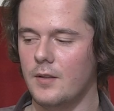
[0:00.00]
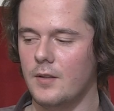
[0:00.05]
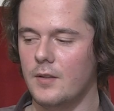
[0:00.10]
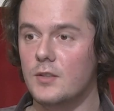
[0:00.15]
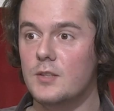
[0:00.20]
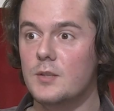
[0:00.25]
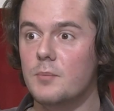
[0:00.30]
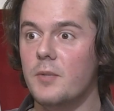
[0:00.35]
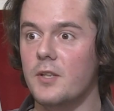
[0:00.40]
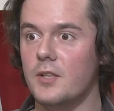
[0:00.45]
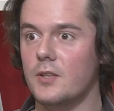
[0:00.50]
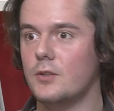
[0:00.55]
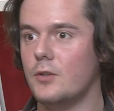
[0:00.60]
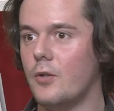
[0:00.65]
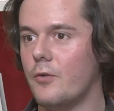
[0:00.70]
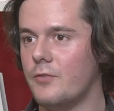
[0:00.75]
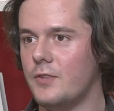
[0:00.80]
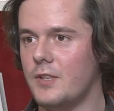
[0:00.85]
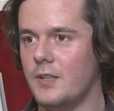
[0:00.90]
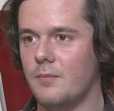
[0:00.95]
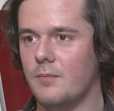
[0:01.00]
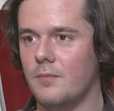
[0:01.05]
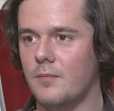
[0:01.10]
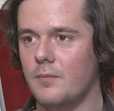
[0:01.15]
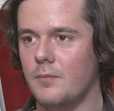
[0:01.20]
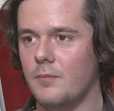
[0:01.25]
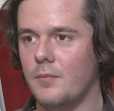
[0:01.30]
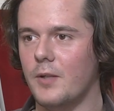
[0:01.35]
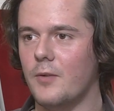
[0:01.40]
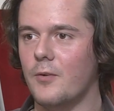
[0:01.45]
in the middle of them,
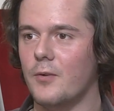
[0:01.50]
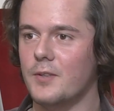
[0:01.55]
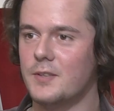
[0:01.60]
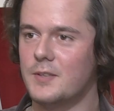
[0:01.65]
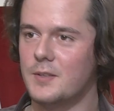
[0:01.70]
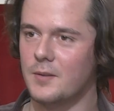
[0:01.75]
because